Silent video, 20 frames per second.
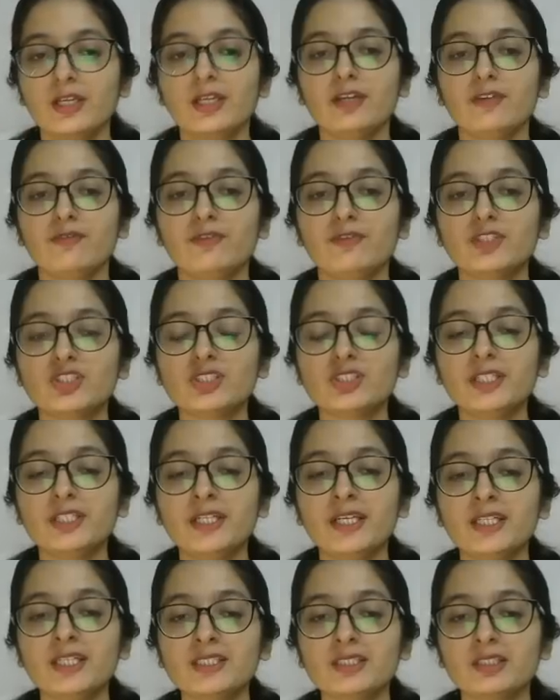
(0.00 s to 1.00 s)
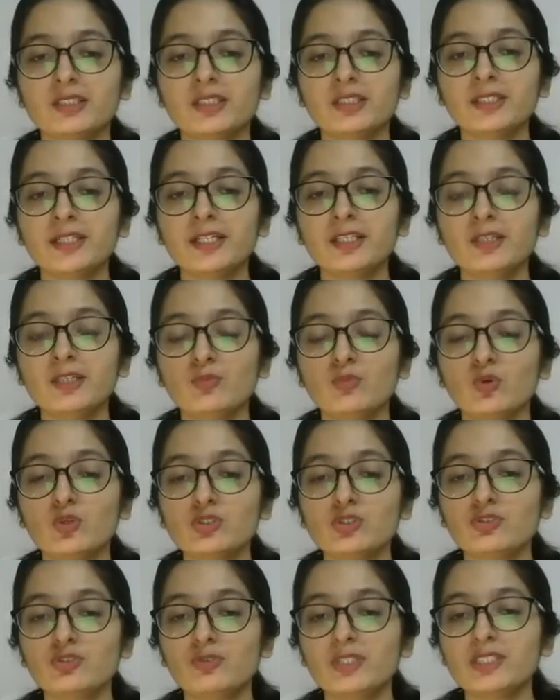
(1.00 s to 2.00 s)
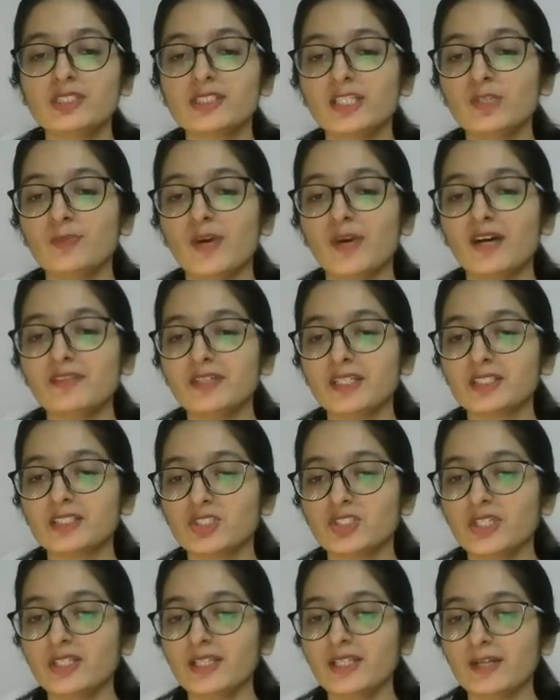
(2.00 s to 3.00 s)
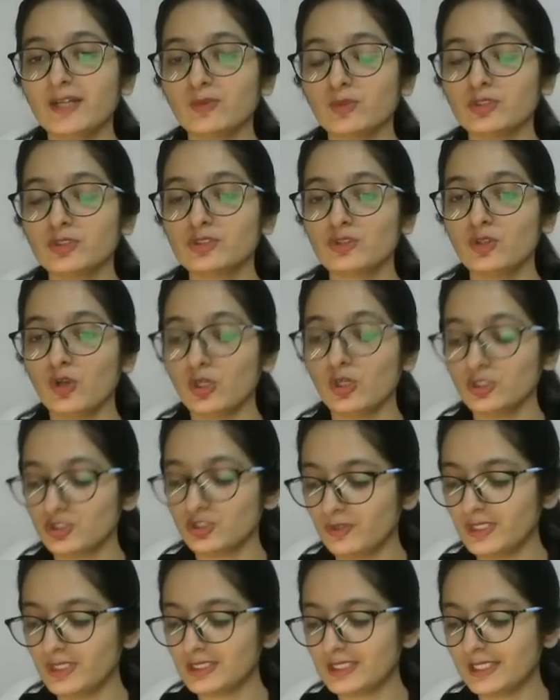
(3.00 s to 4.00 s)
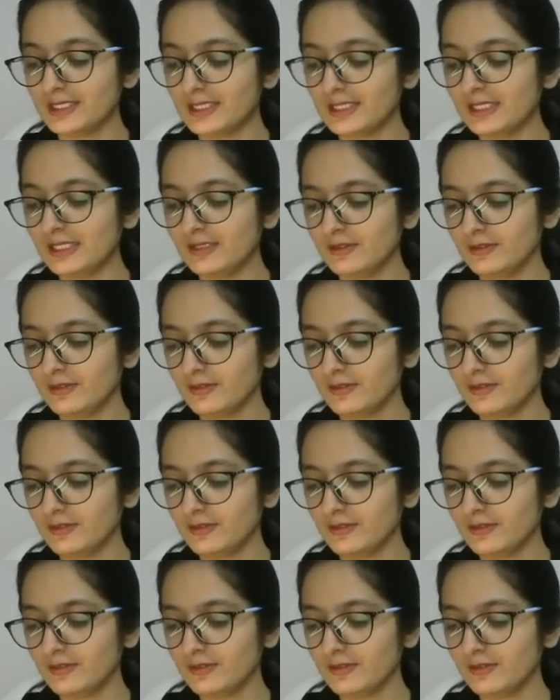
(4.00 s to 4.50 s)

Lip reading: Which is India's third and the most recent power exchange that was launched recently?